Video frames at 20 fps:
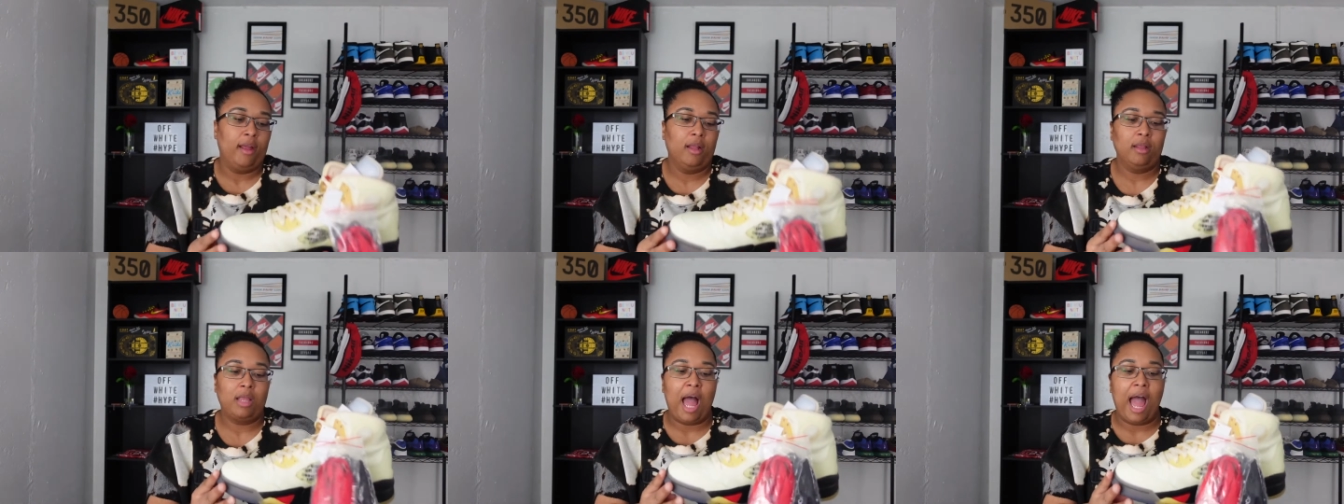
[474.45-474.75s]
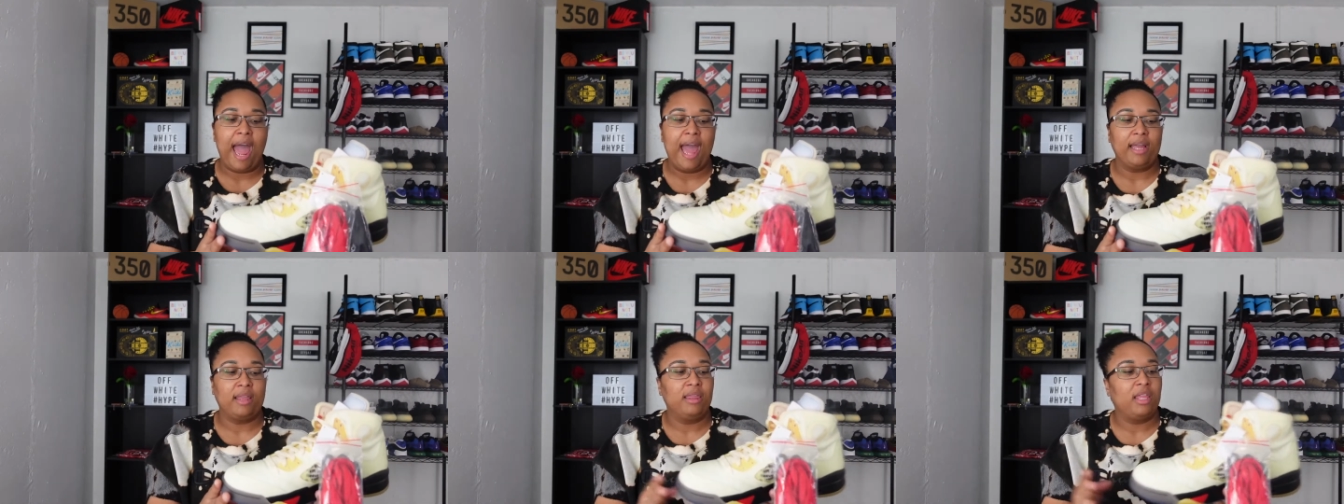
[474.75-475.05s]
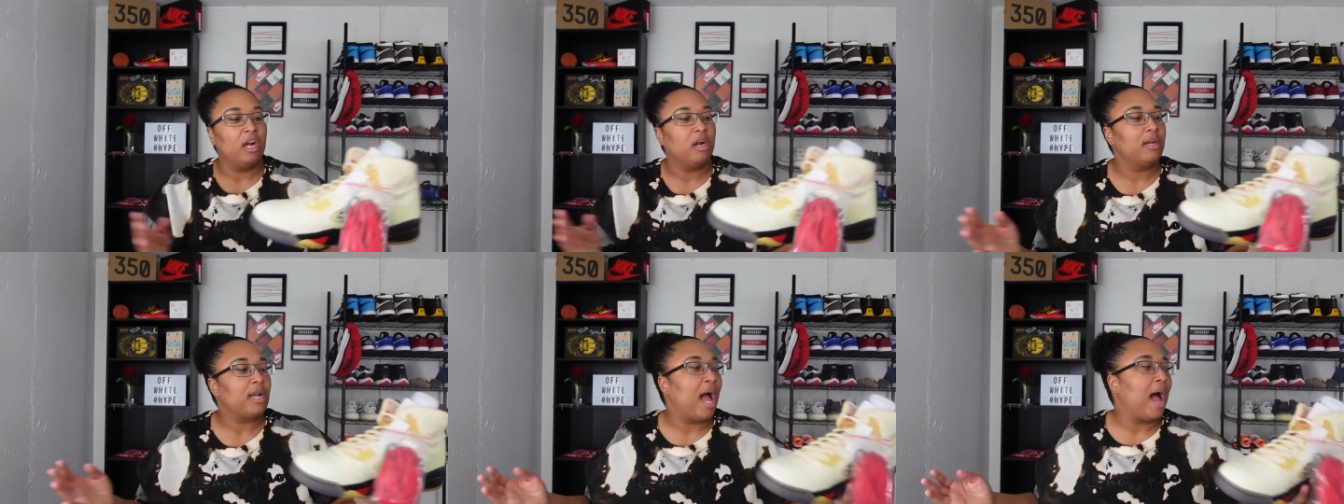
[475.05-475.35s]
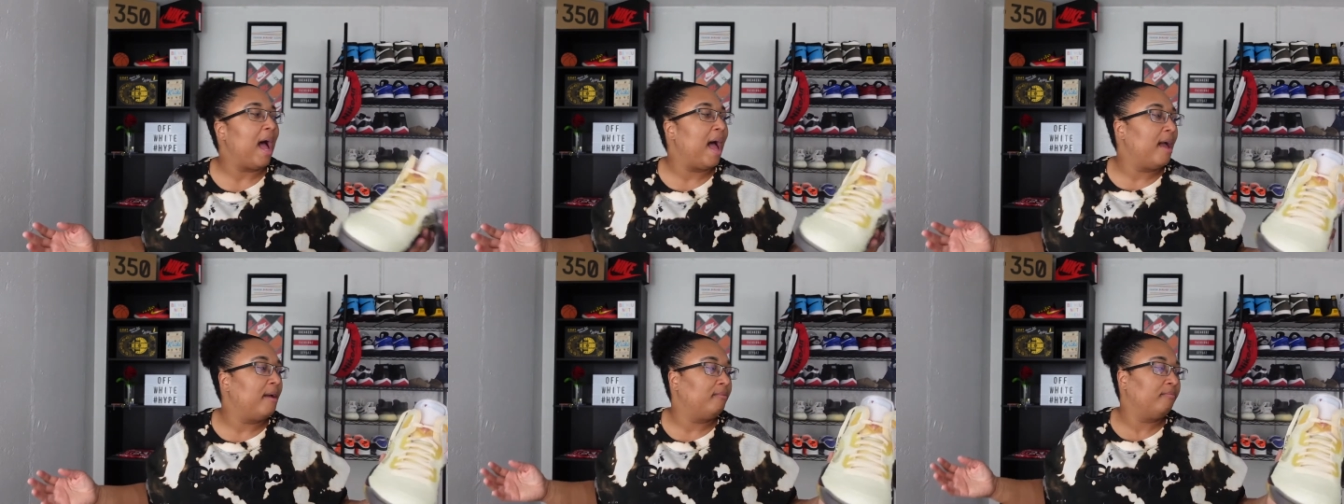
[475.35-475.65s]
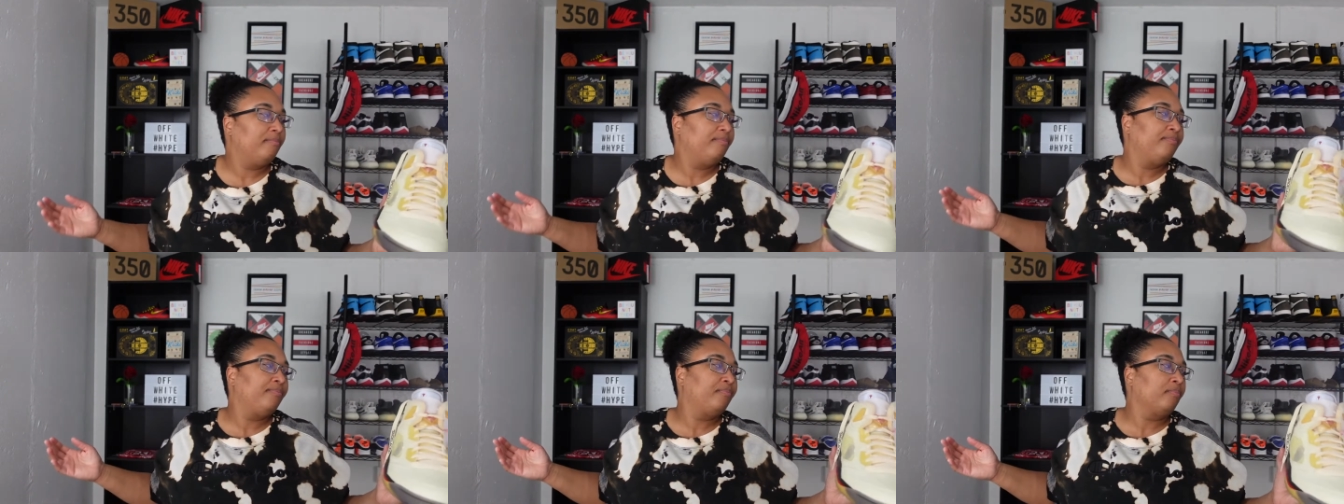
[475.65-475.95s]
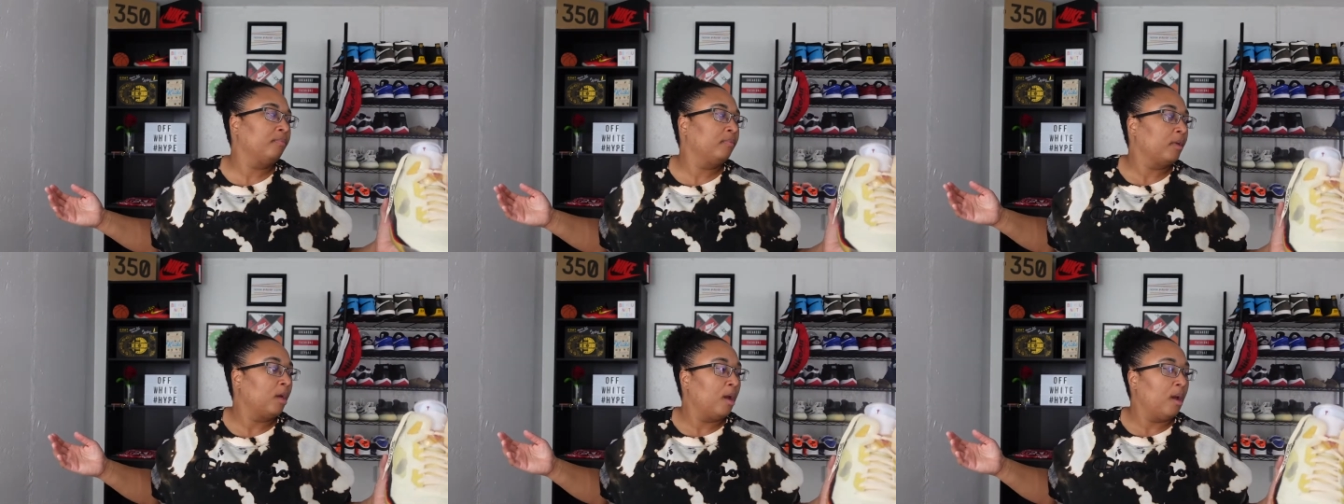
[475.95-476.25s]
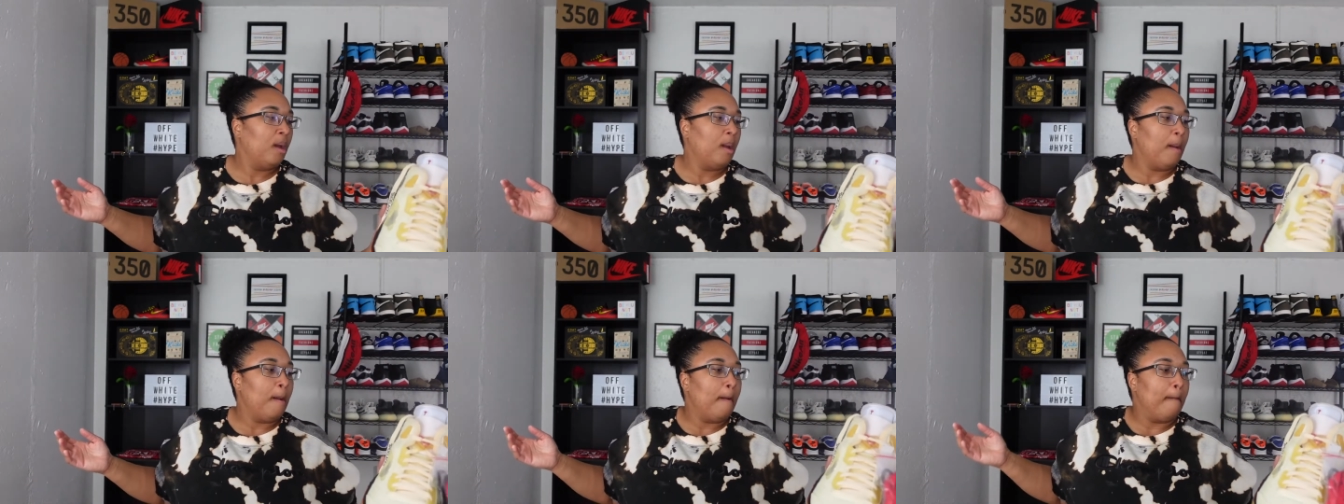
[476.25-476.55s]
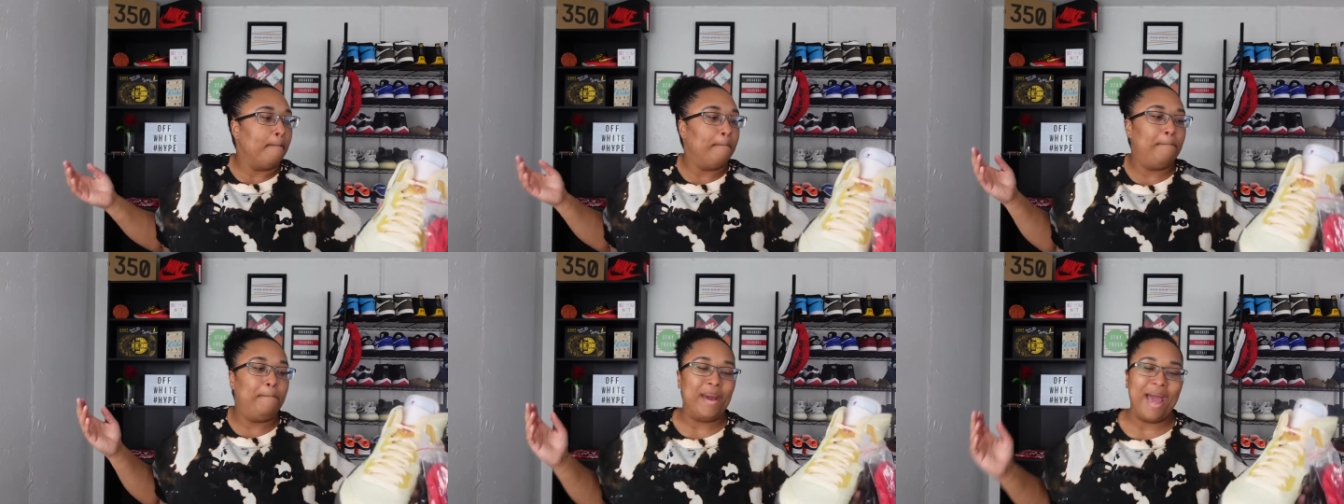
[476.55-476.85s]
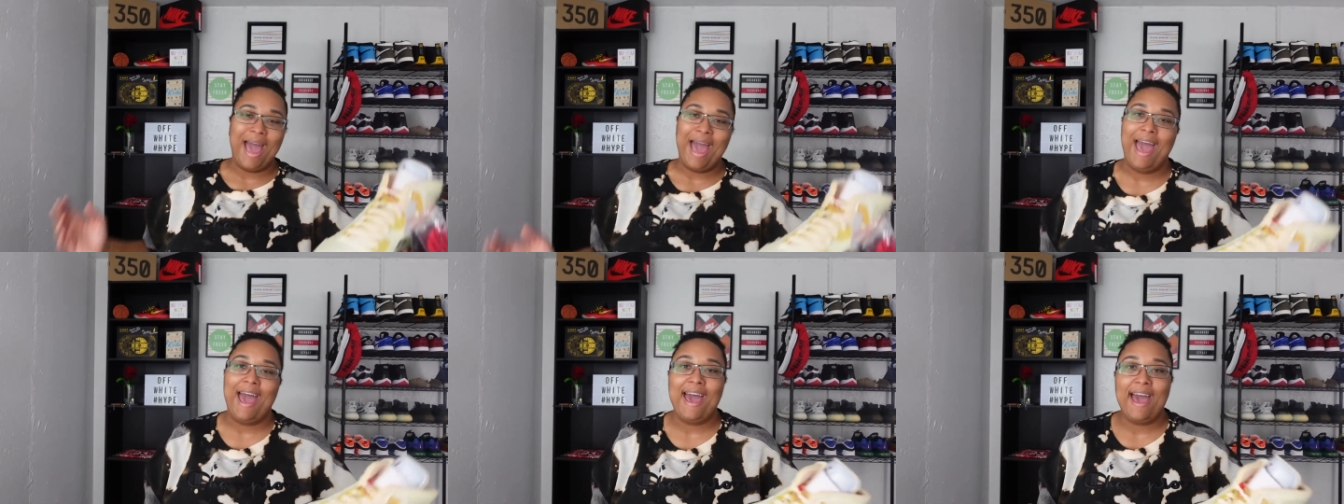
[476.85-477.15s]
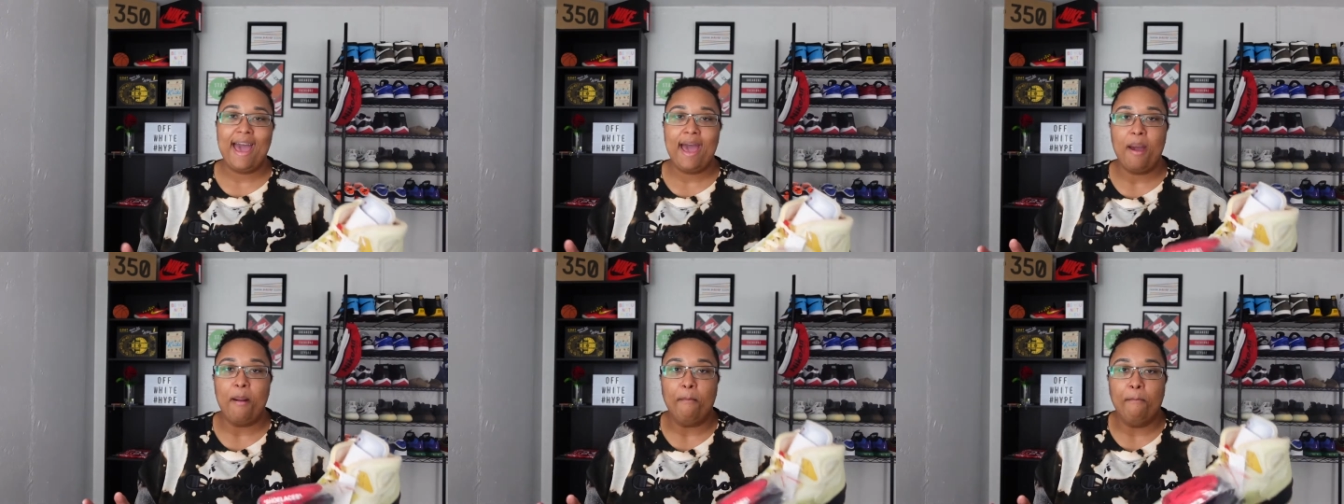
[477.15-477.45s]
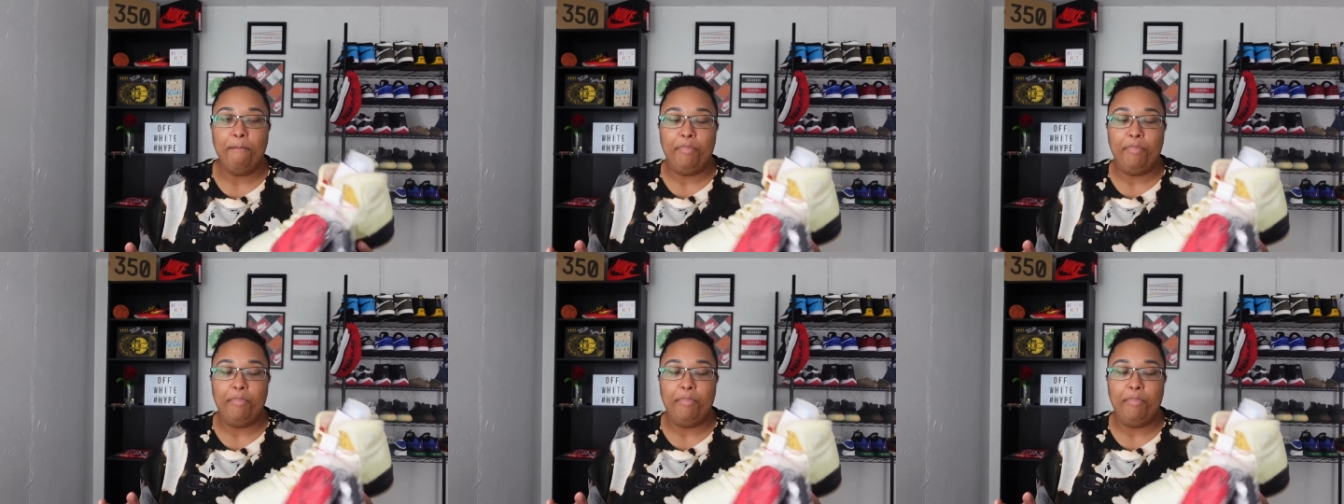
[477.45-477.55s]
Like, they're not bad,